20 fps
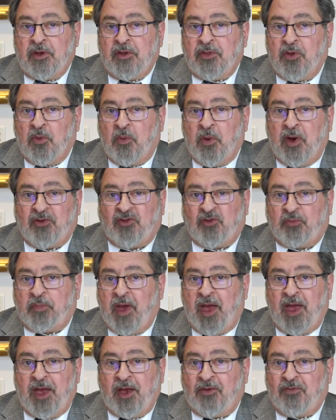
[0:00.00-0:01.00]
the West
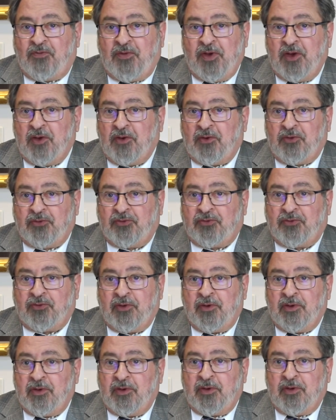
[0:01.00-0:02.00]
Bank feels
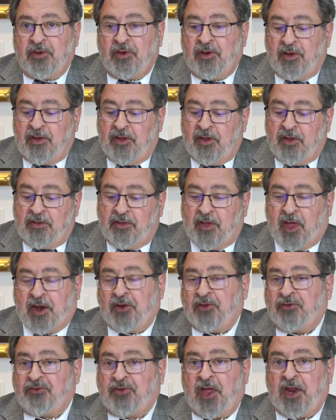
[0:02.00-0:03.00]
that
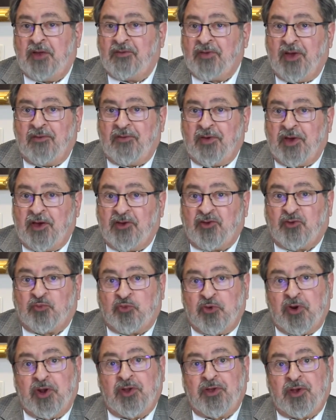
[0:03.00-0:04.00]
instead of giving us
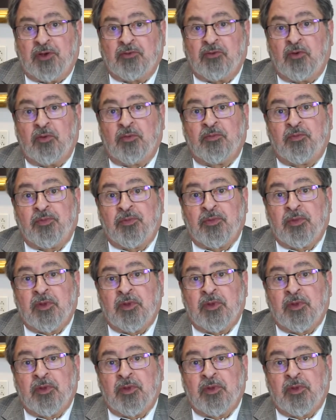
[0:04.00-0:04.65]
breathing room,